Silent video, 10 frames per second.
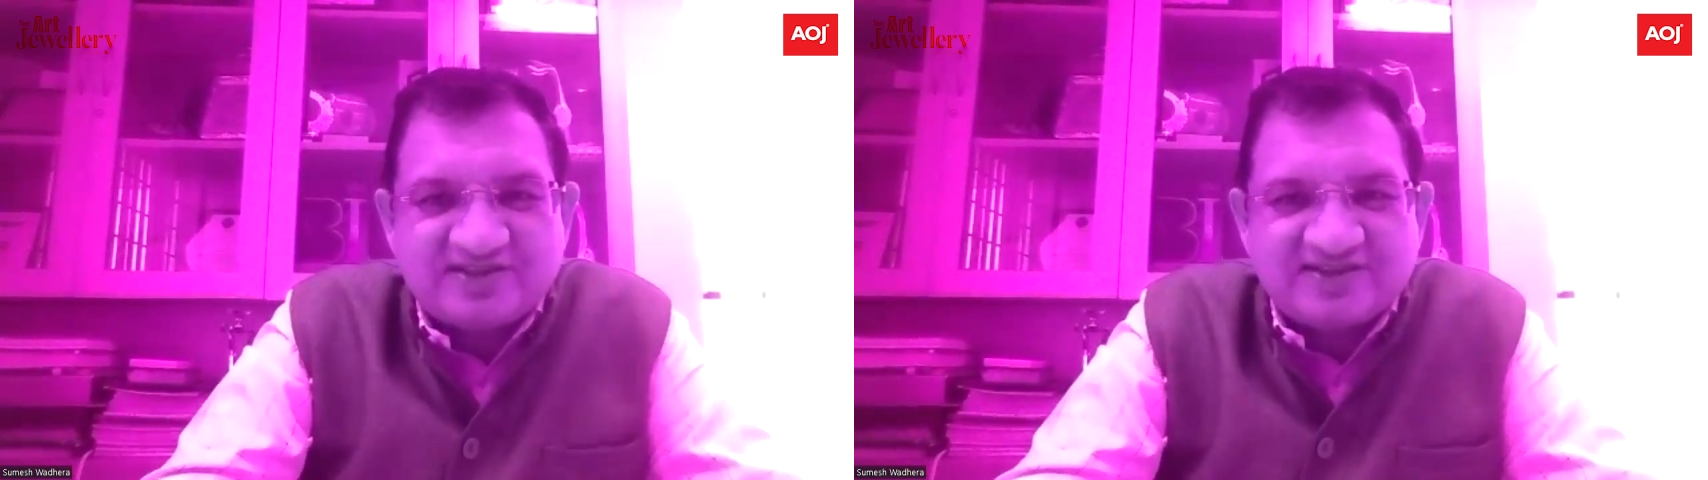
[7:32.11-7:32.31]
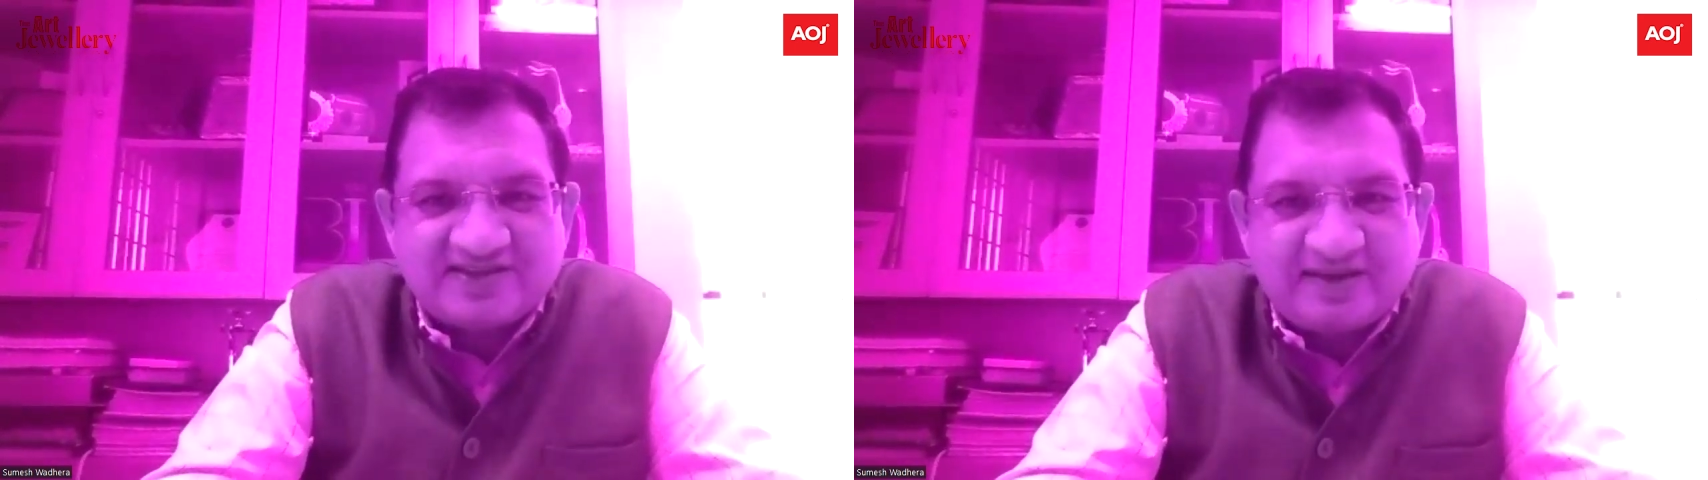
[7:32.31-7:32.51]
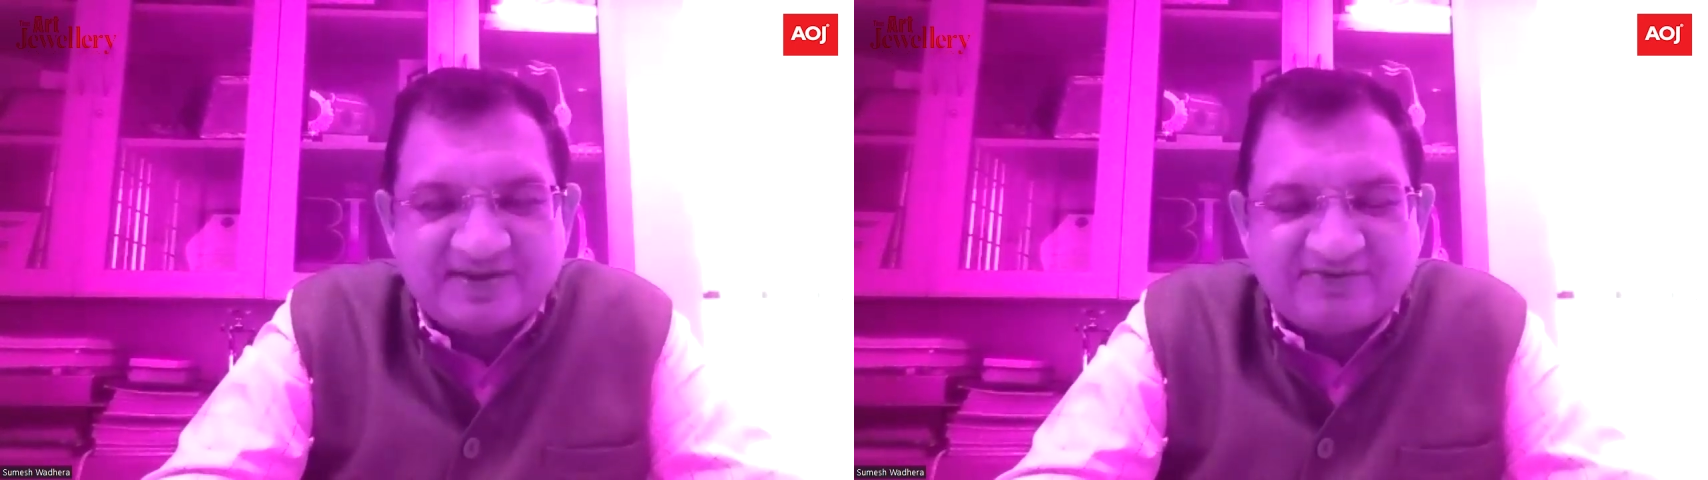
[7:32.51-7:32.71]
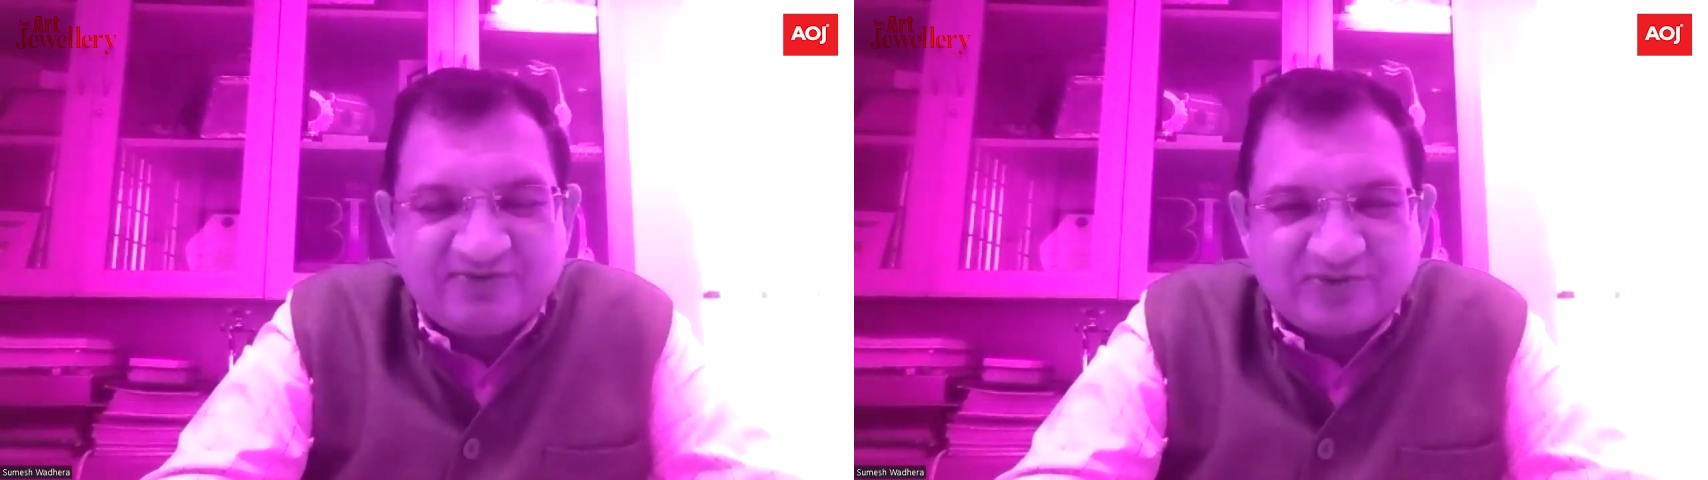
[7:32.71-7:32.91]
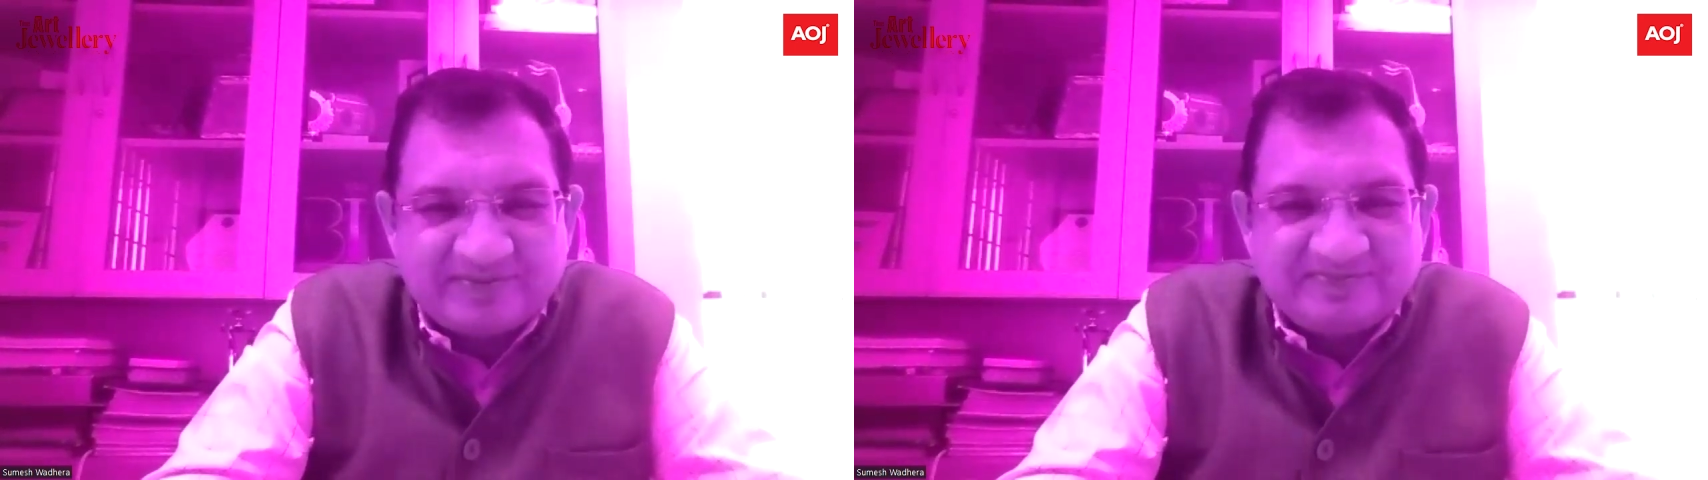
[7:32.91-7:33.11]
the coming
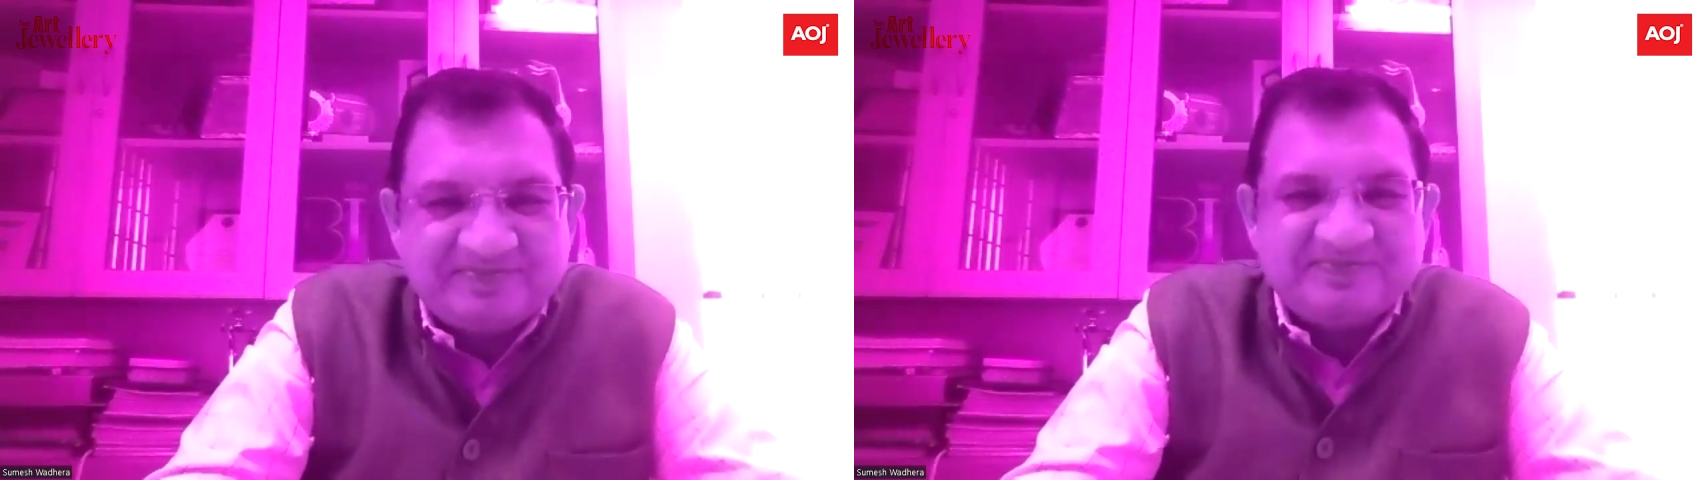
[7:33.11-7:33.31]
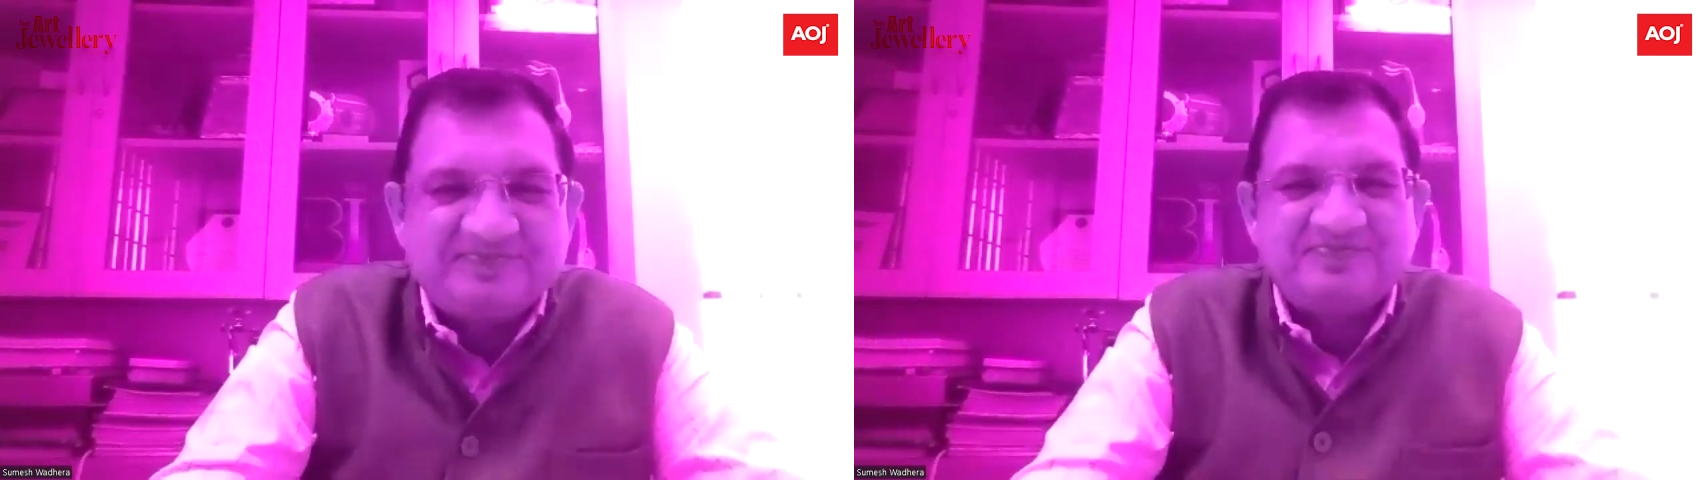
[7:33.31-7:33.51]
forum?